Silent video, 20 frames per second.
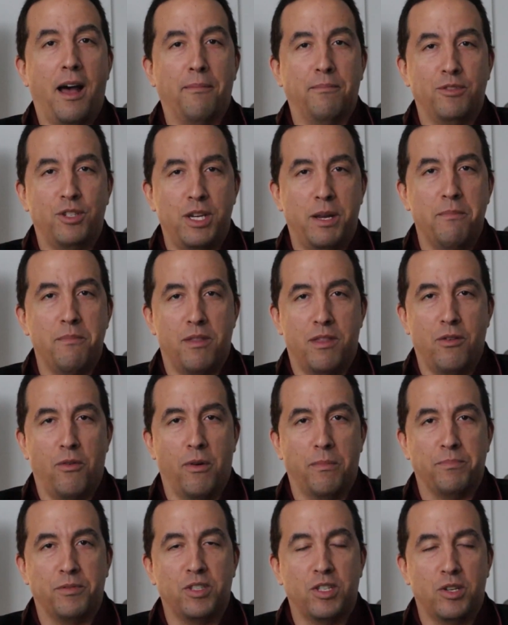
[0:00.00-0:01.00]
up Jim
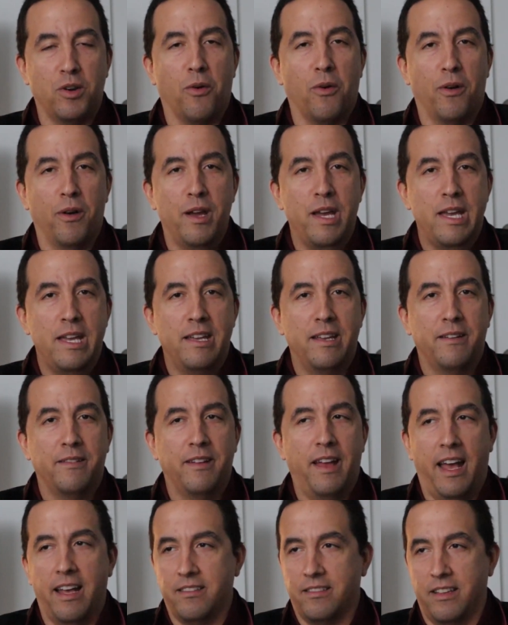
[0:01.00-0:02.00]
Thorpe's story
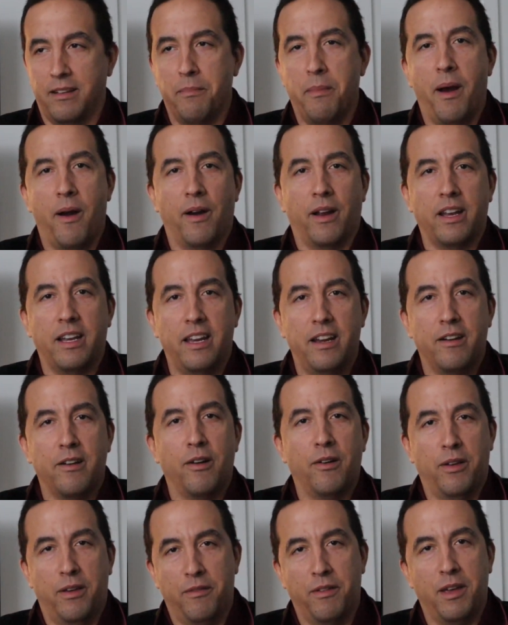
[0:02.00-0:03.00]
as an American
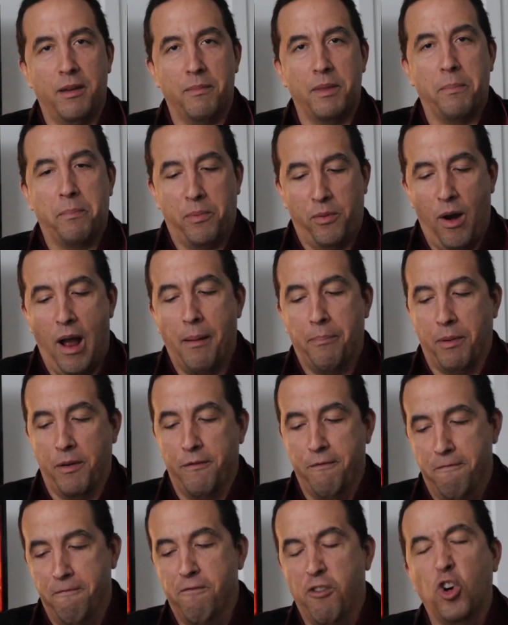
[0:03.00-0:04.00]
hero, giving him the
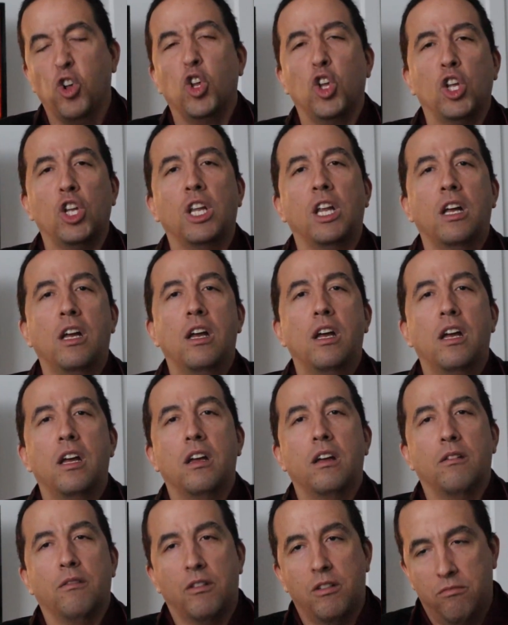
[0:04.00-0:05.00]
proper full
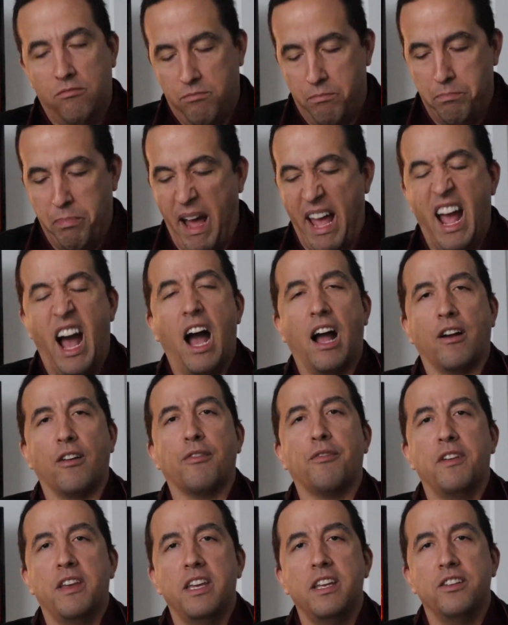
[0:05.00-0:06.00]

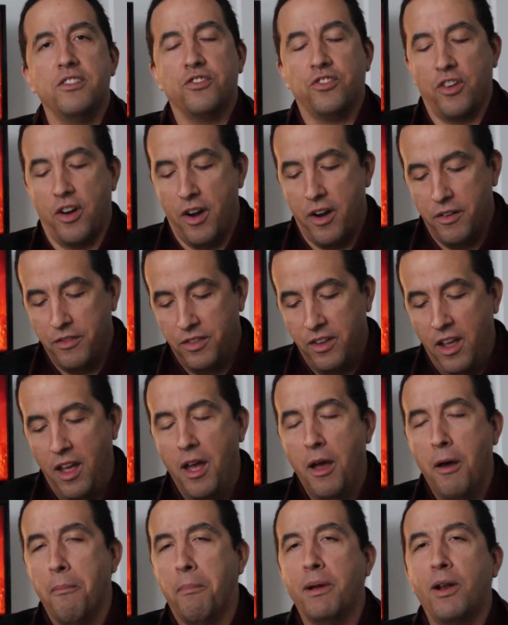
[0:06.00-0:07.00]
biography he deserves,
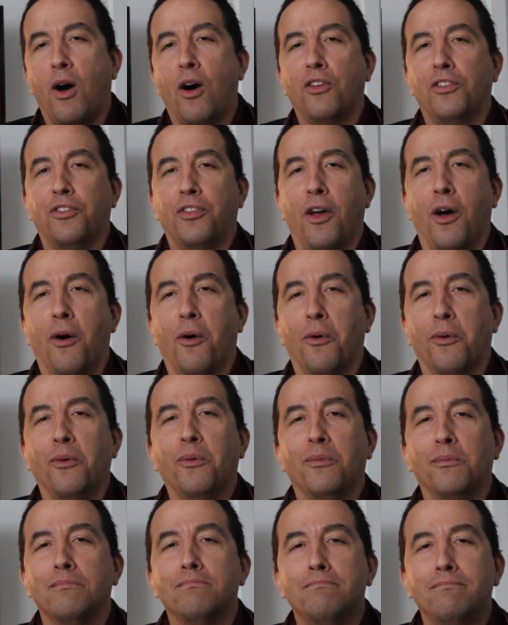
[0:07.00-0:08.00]
but
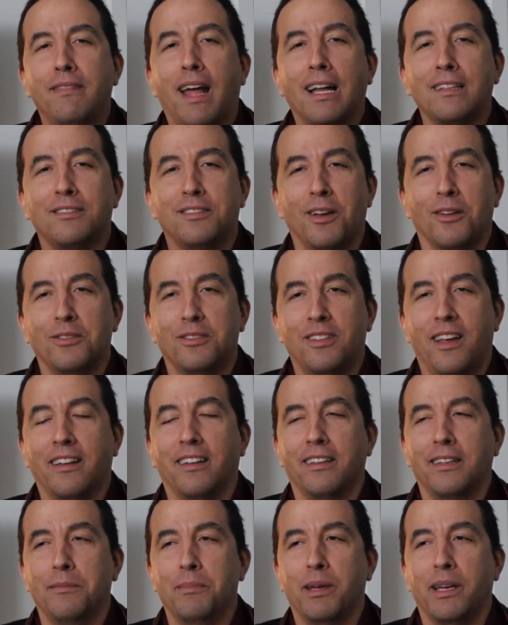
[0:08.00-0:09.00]
also not so
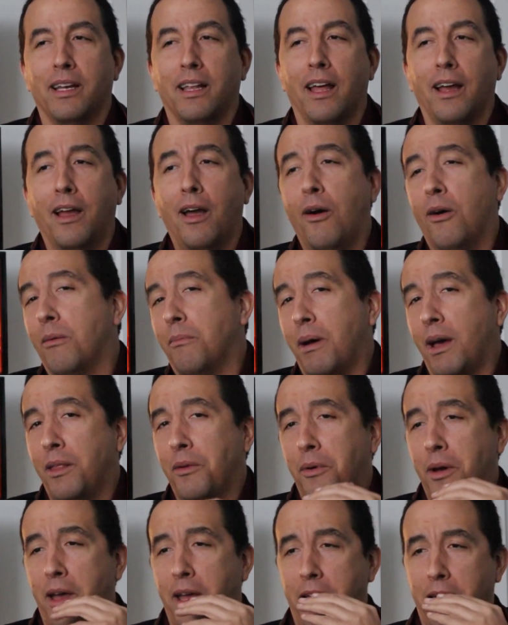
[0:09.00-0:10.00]
subtly being like, oh, and by
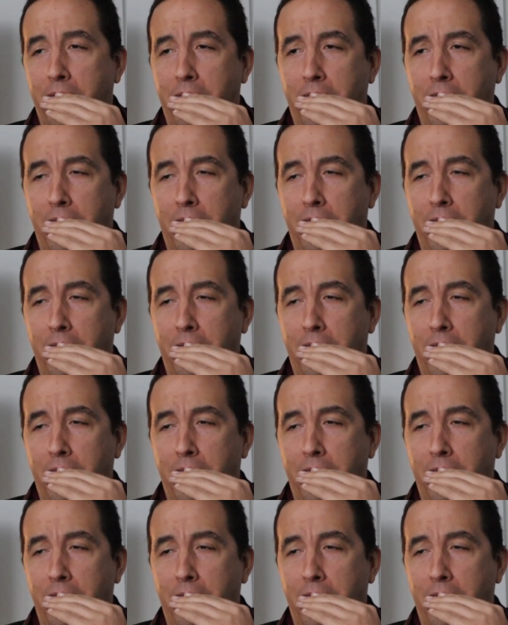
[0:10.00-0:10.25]
the way,